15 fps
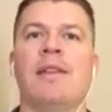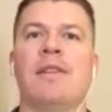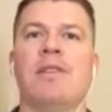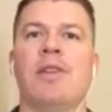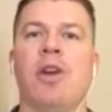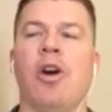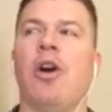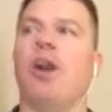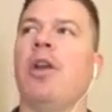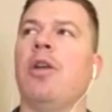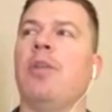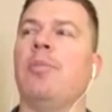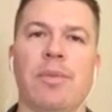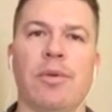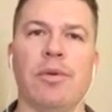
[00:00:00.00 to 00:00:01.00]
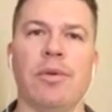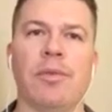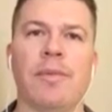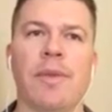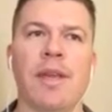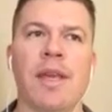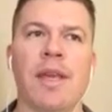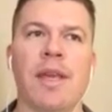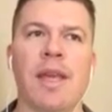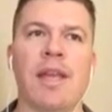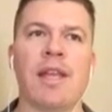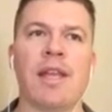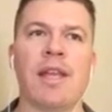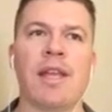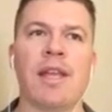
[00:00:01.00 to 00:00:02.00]
and harm people.
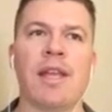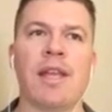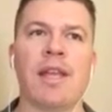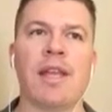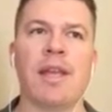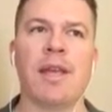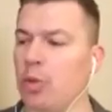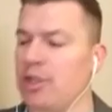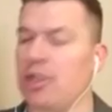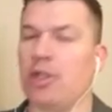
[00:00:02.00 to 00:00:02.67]
And so